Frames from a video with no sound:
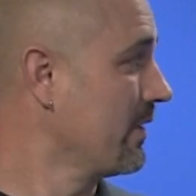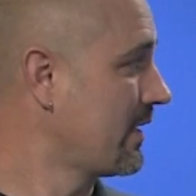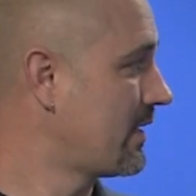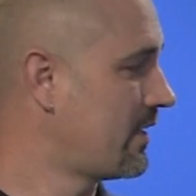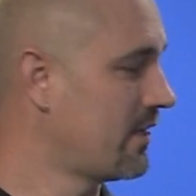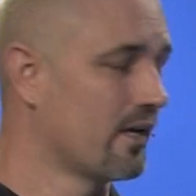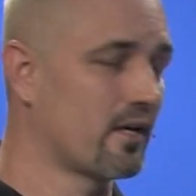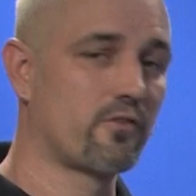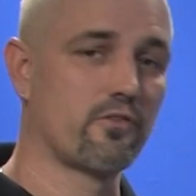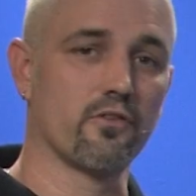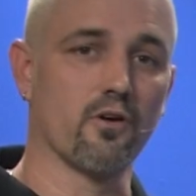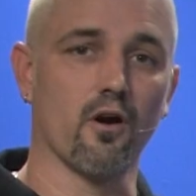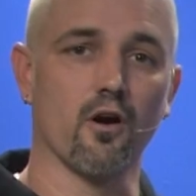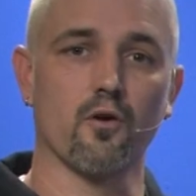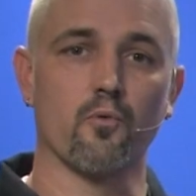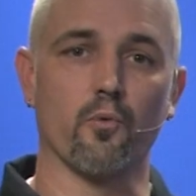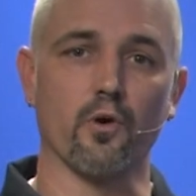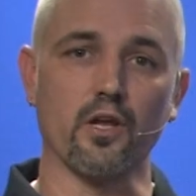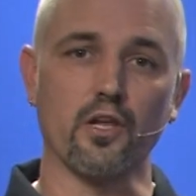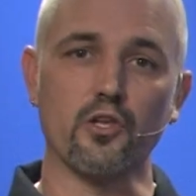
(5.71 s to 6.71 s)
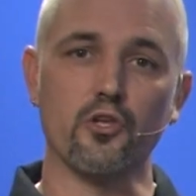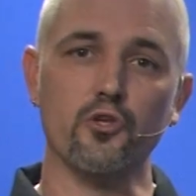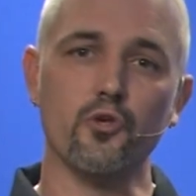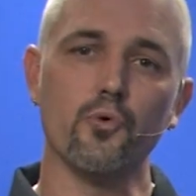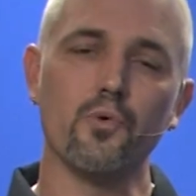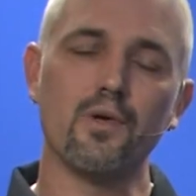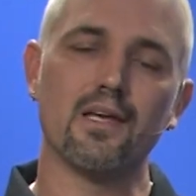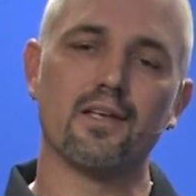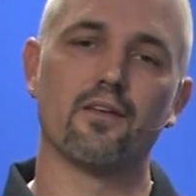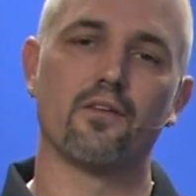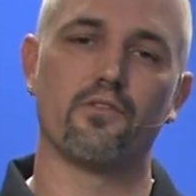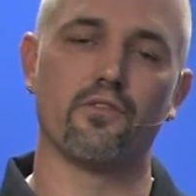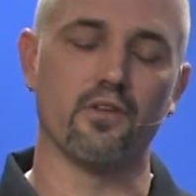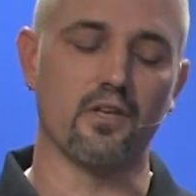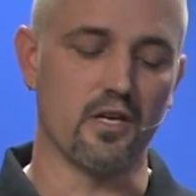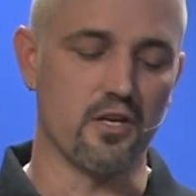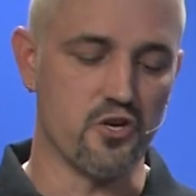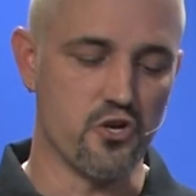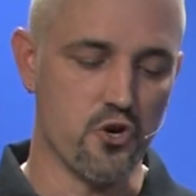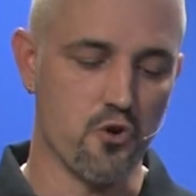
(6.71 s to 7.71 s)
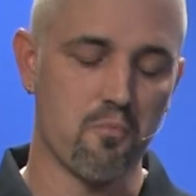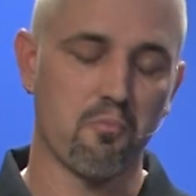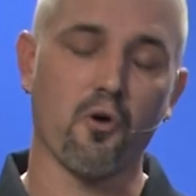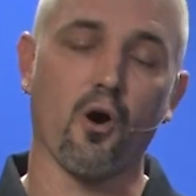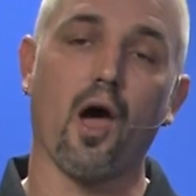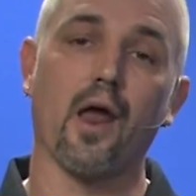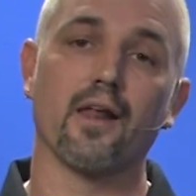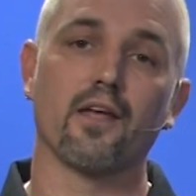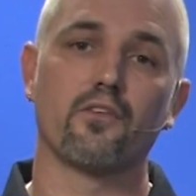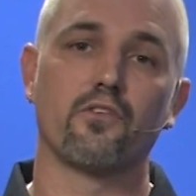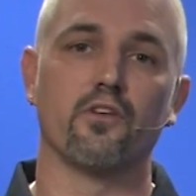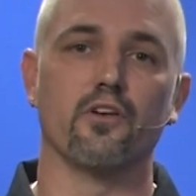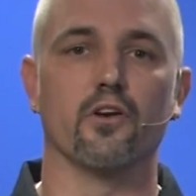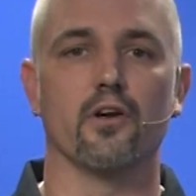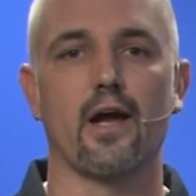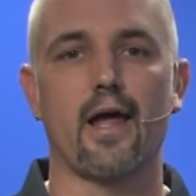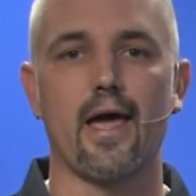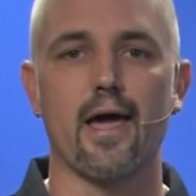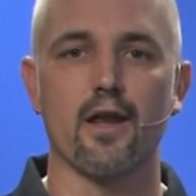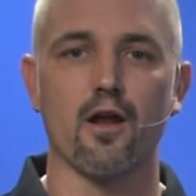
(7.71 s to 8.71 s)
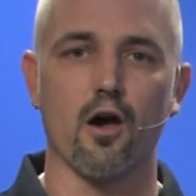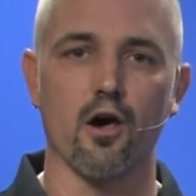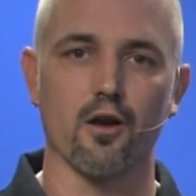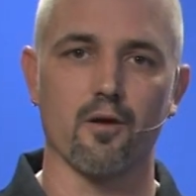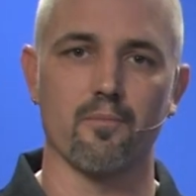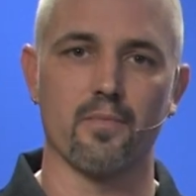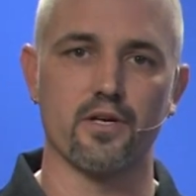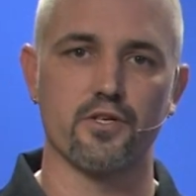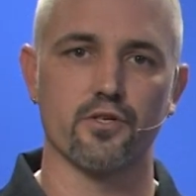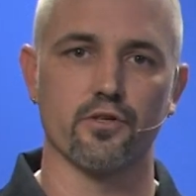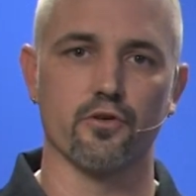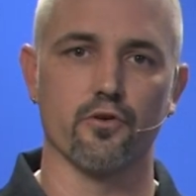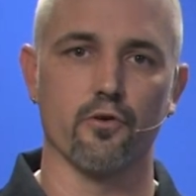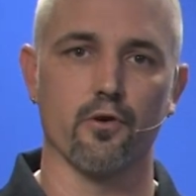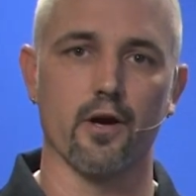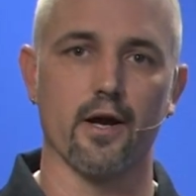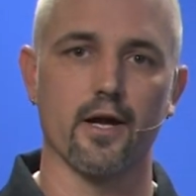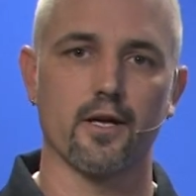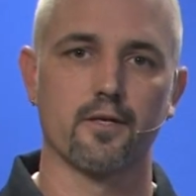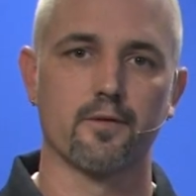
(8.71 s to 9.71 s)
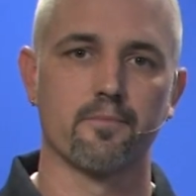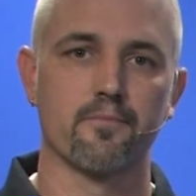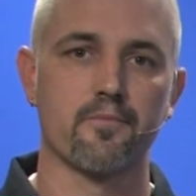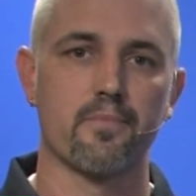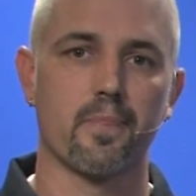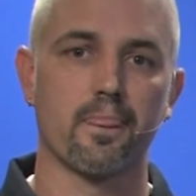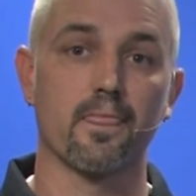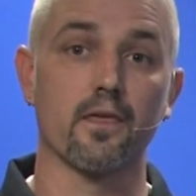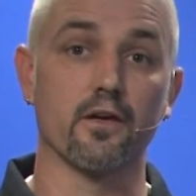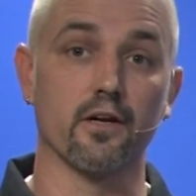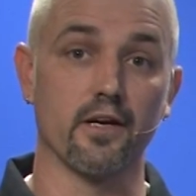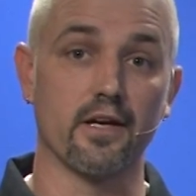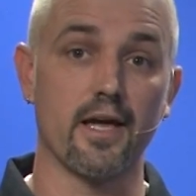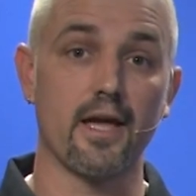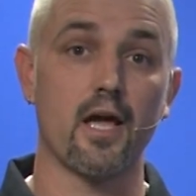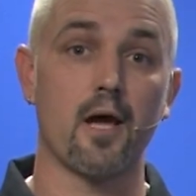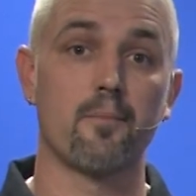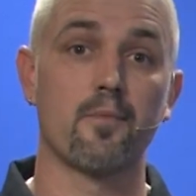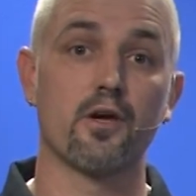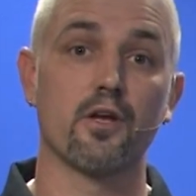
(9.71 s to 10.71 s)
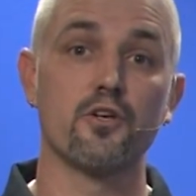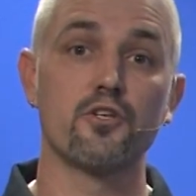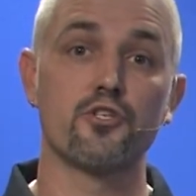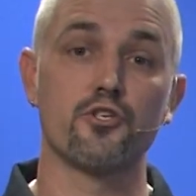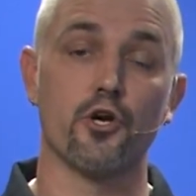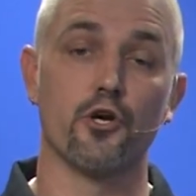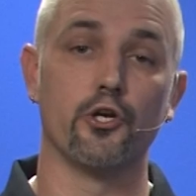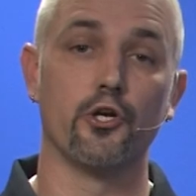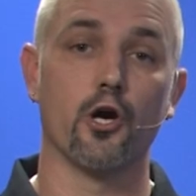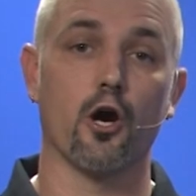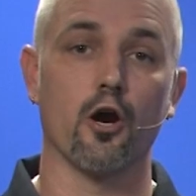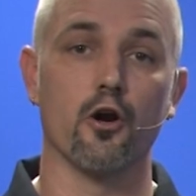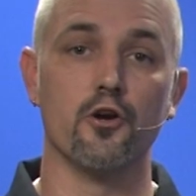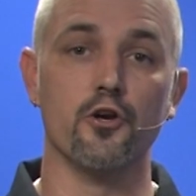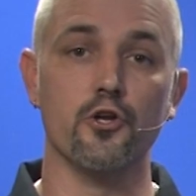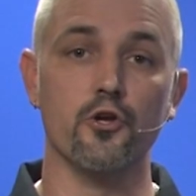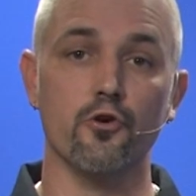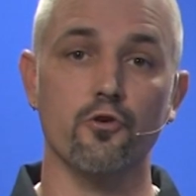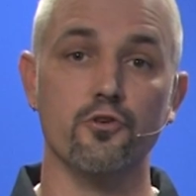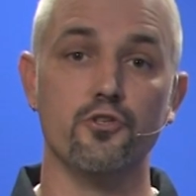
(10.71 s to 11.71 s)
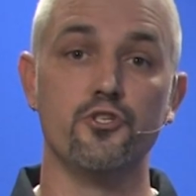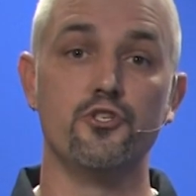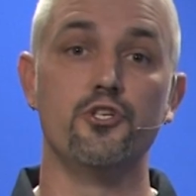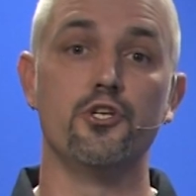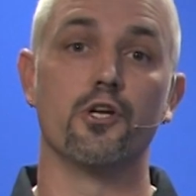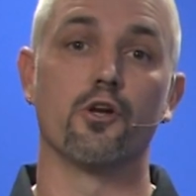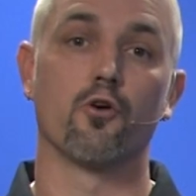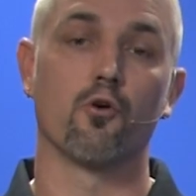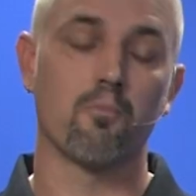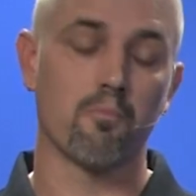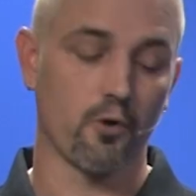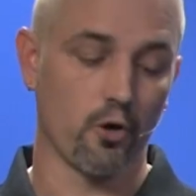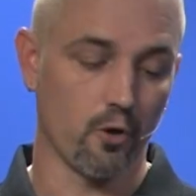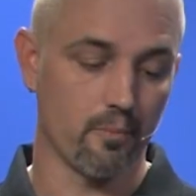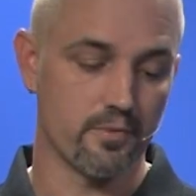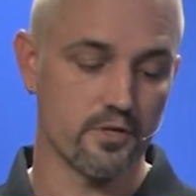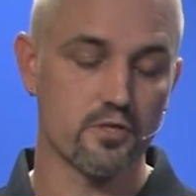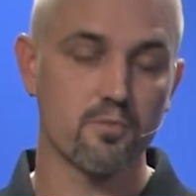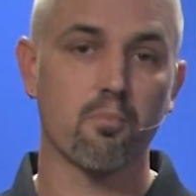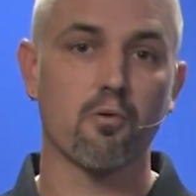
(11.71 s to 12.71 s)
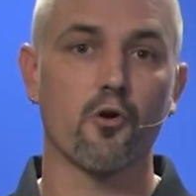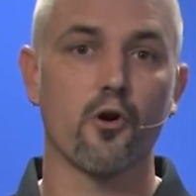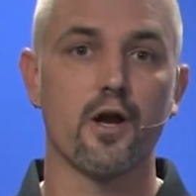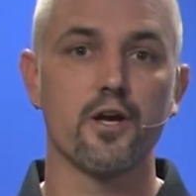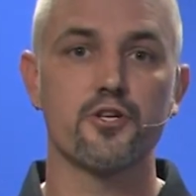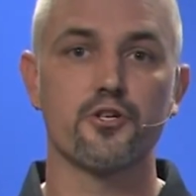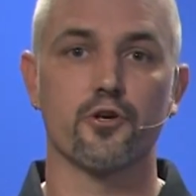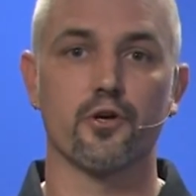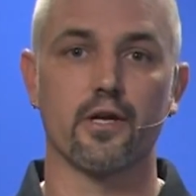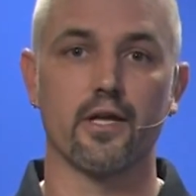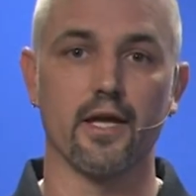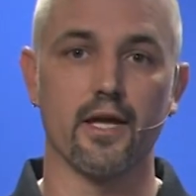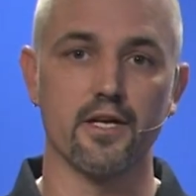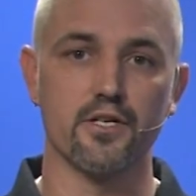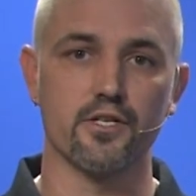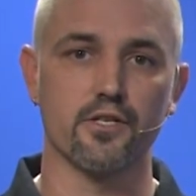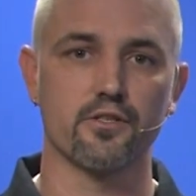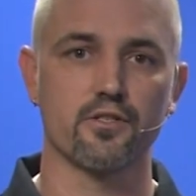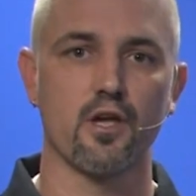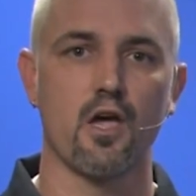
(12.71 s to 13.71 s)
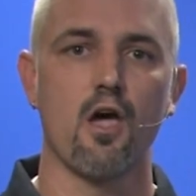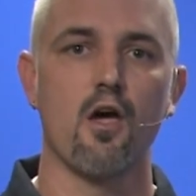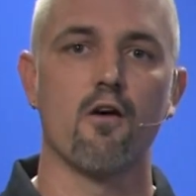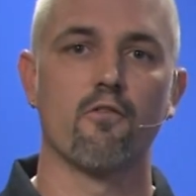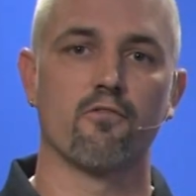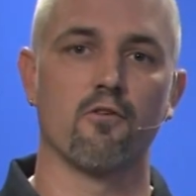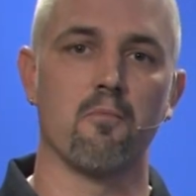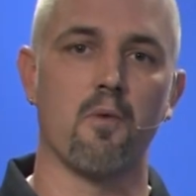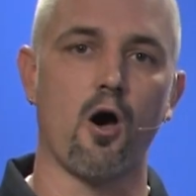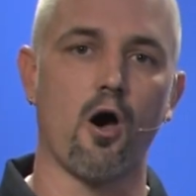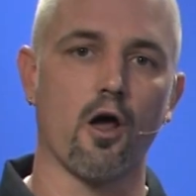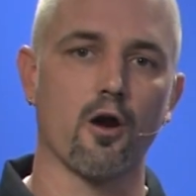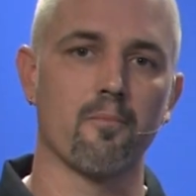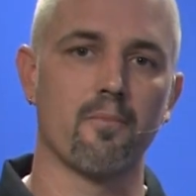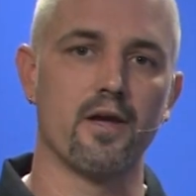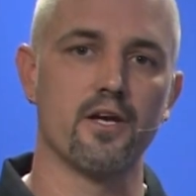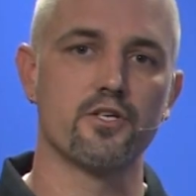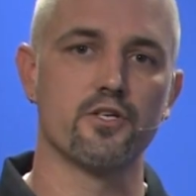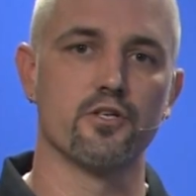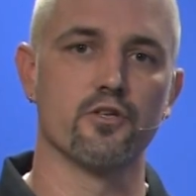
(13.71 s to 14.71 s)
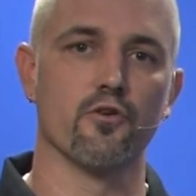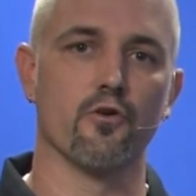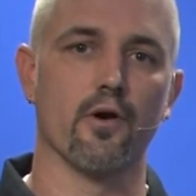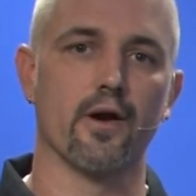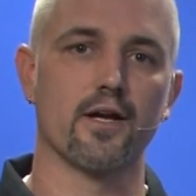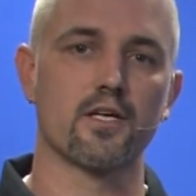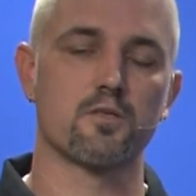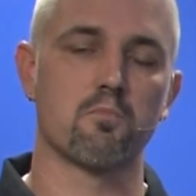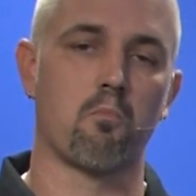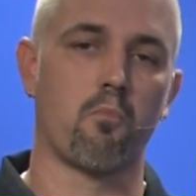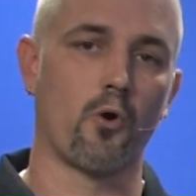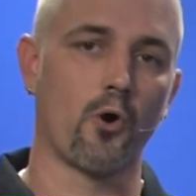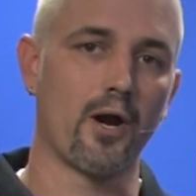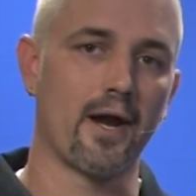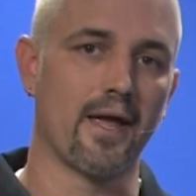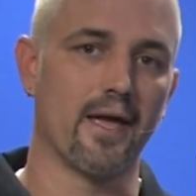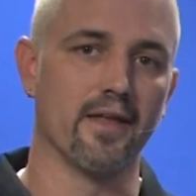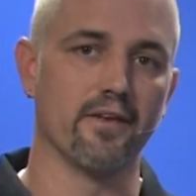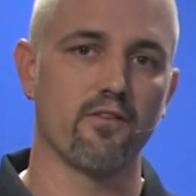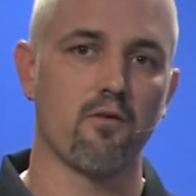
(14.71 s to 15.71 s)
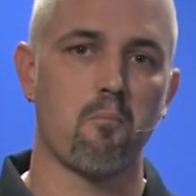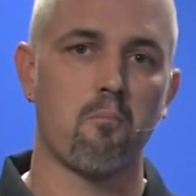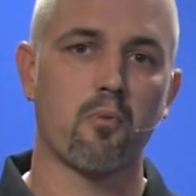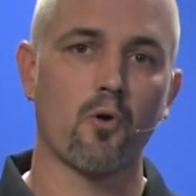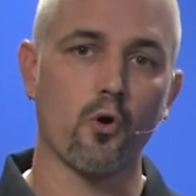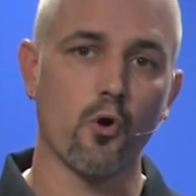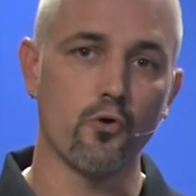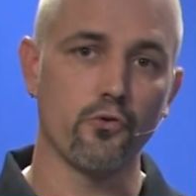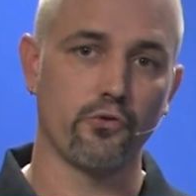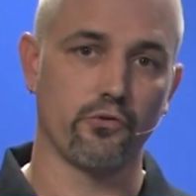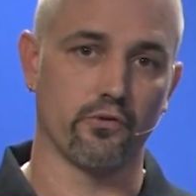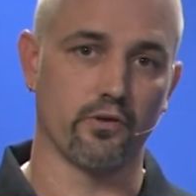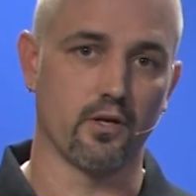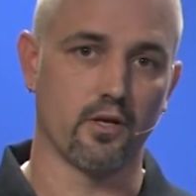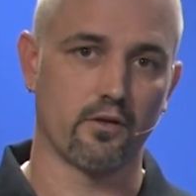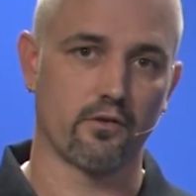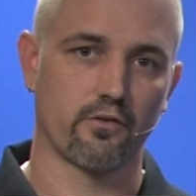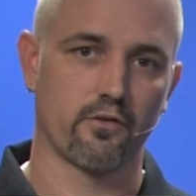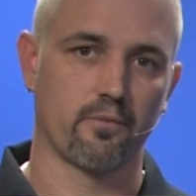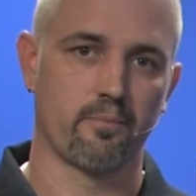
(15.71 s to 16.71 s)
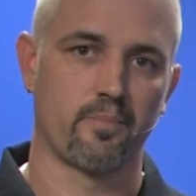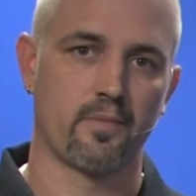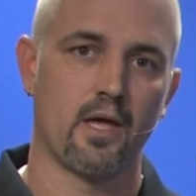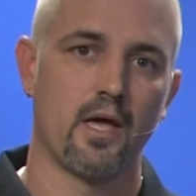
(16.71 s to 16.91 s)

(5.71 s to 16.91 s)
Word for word: to Kickstart, where you get to see new products here at AutomationDirect. And today I'm going to show you our new general purpose pressure gauges from AutomationDirect's brand ProSense.